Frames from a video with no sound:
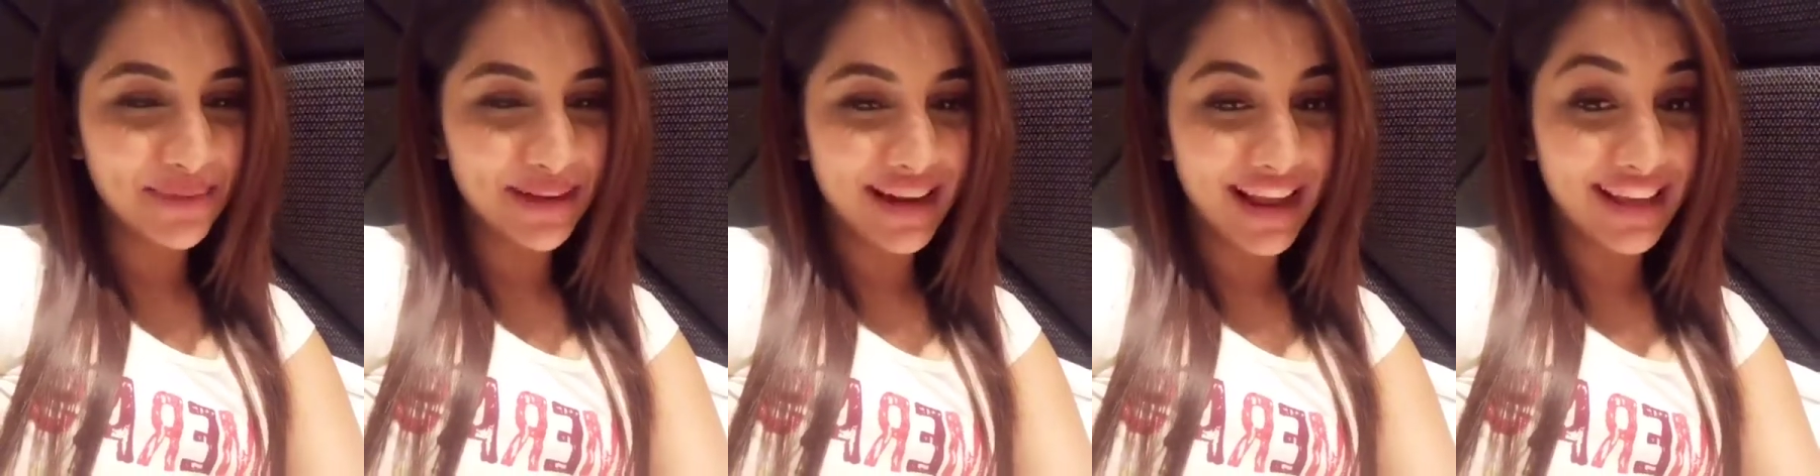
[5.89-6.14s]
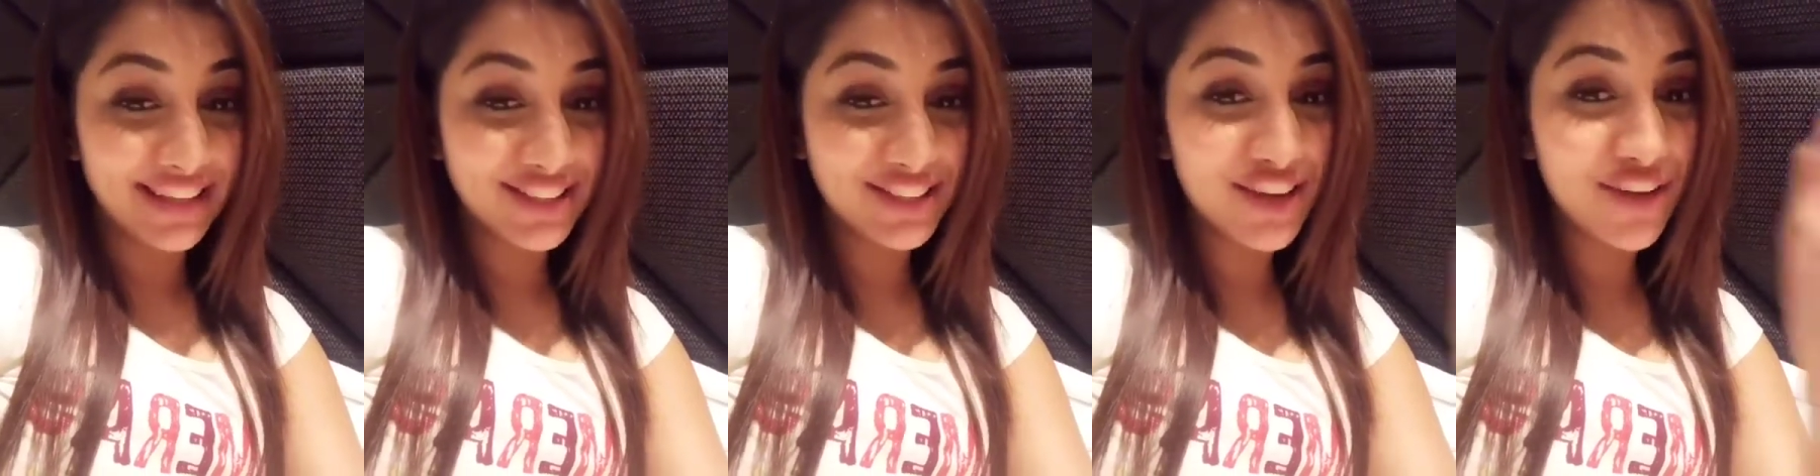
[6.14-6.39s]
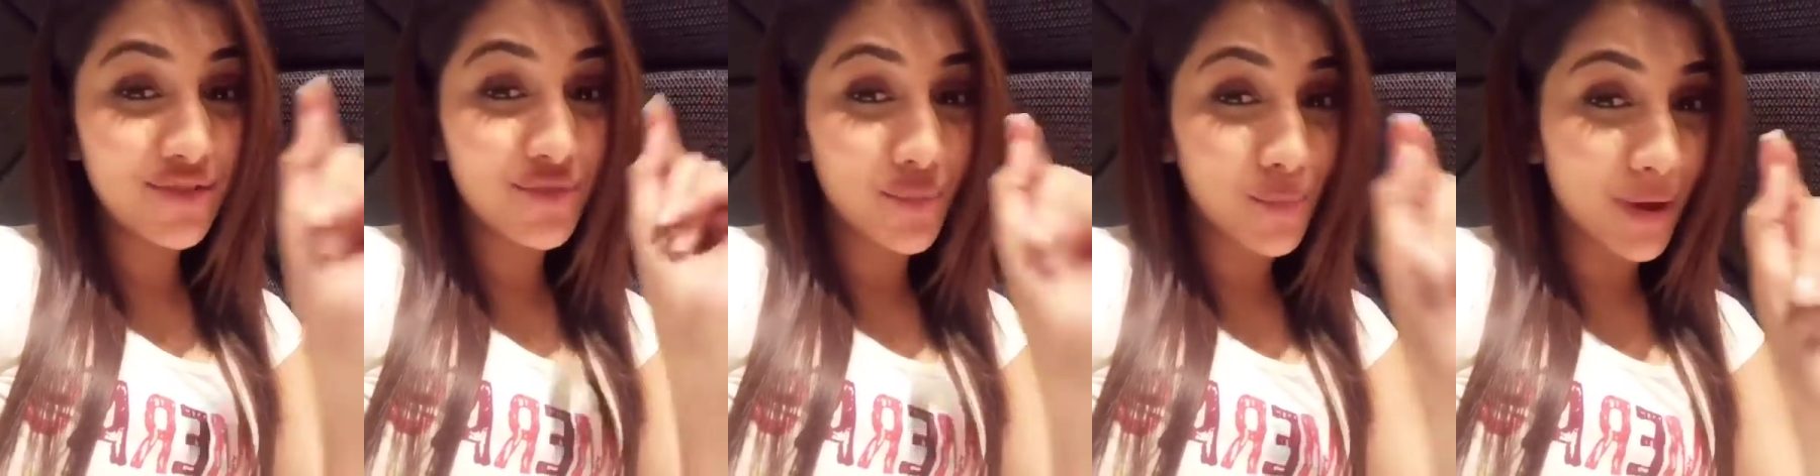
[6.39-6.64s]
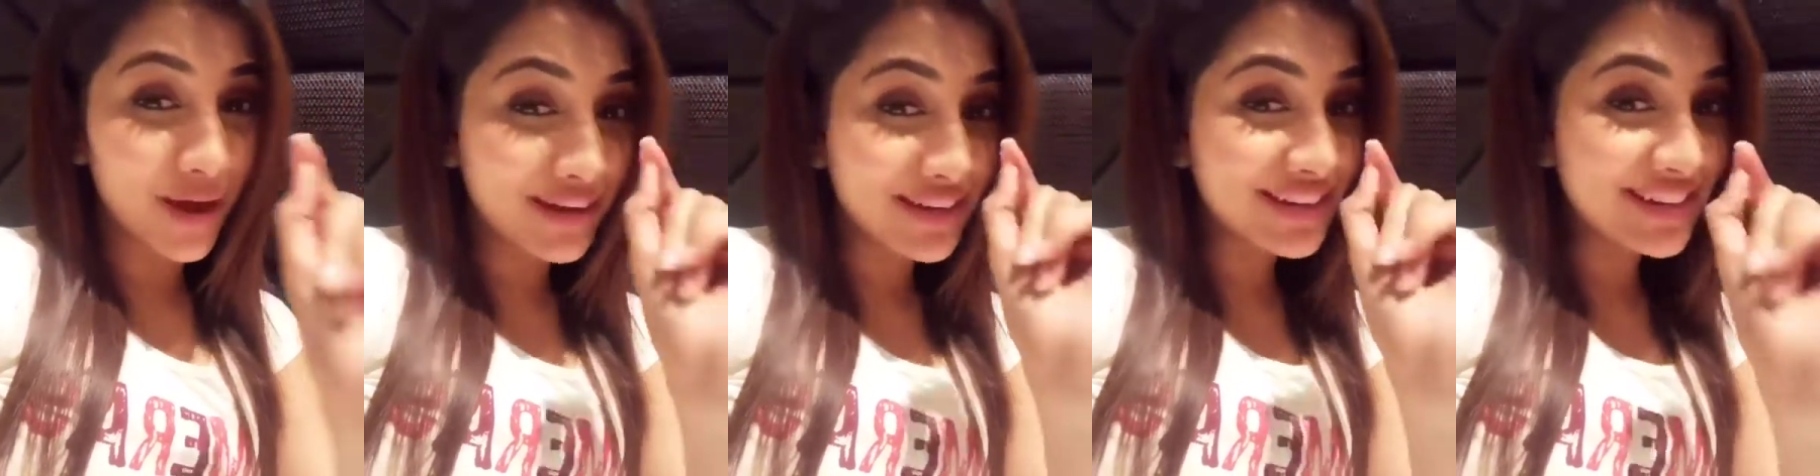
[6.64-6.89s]
but I just have
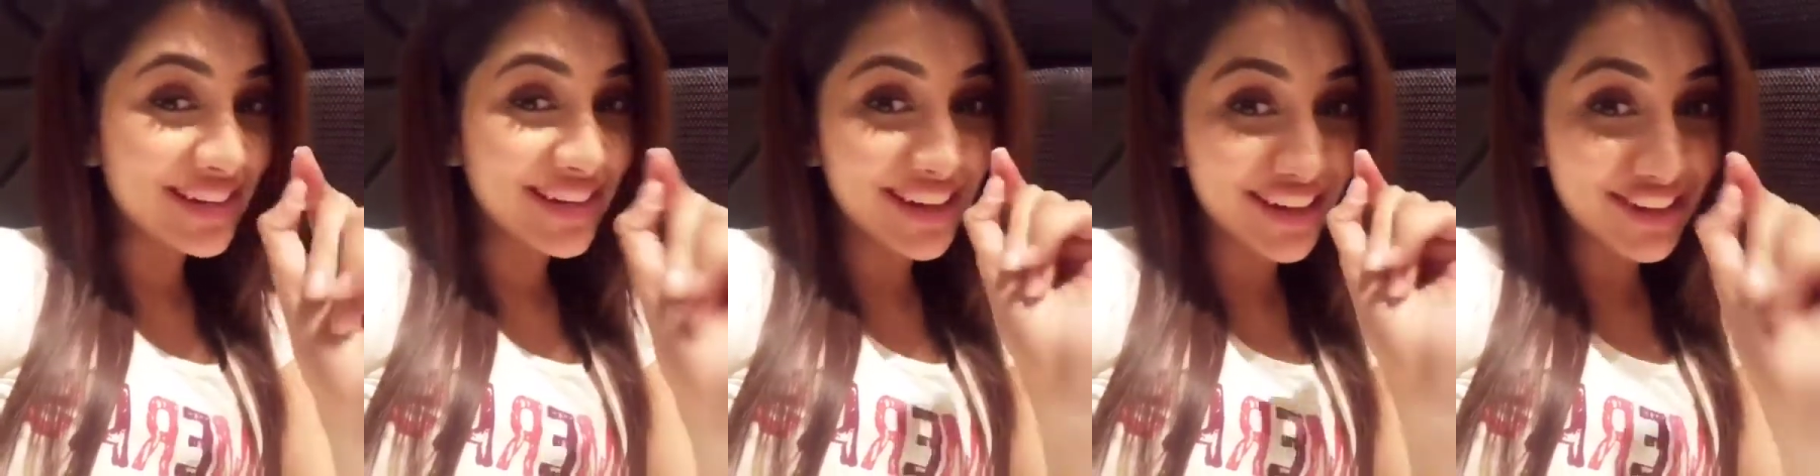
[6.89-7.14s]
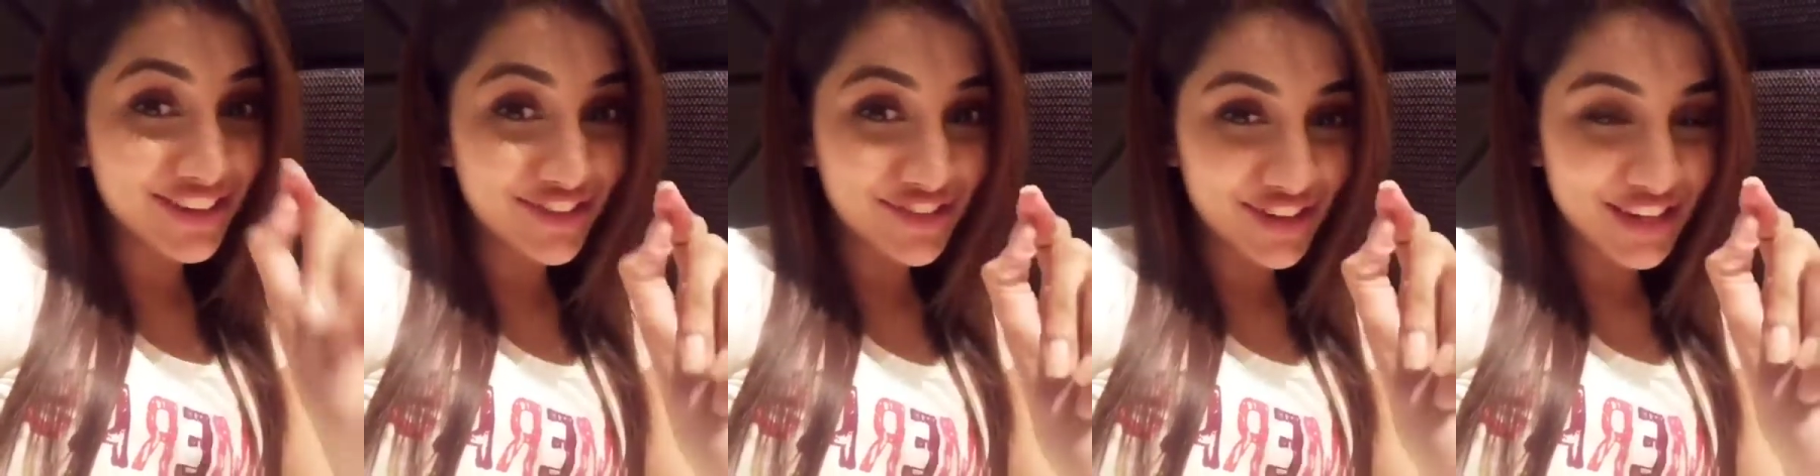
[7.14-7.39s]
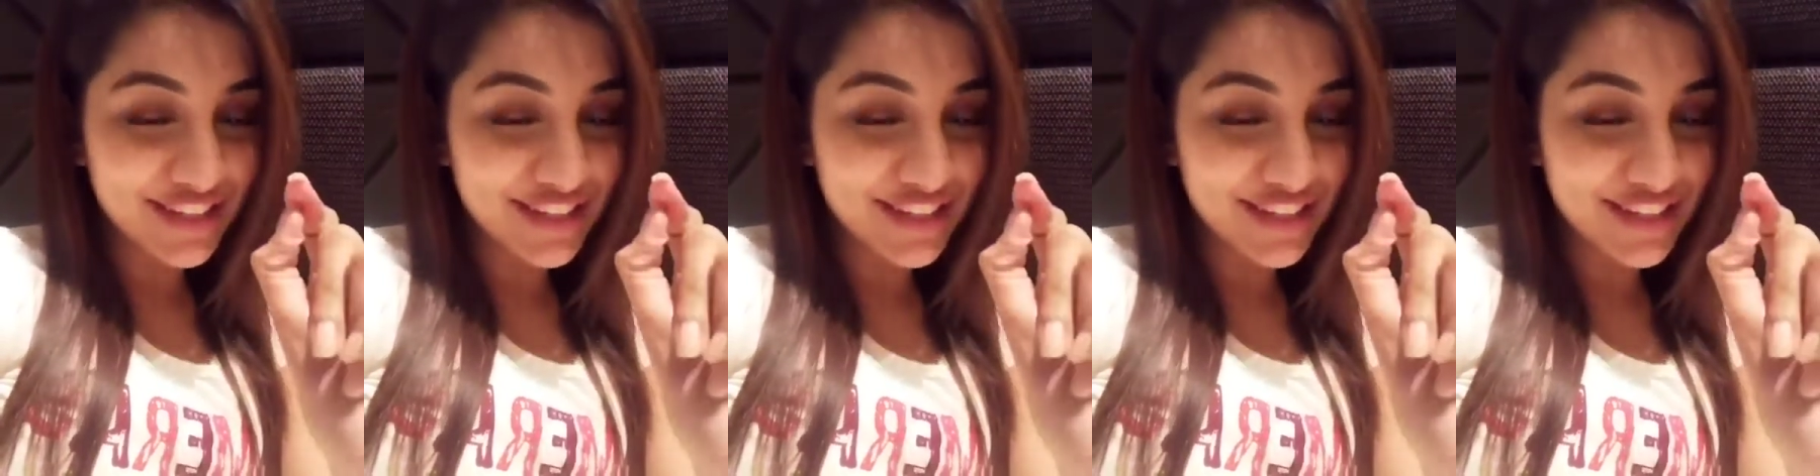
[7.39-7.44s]
one little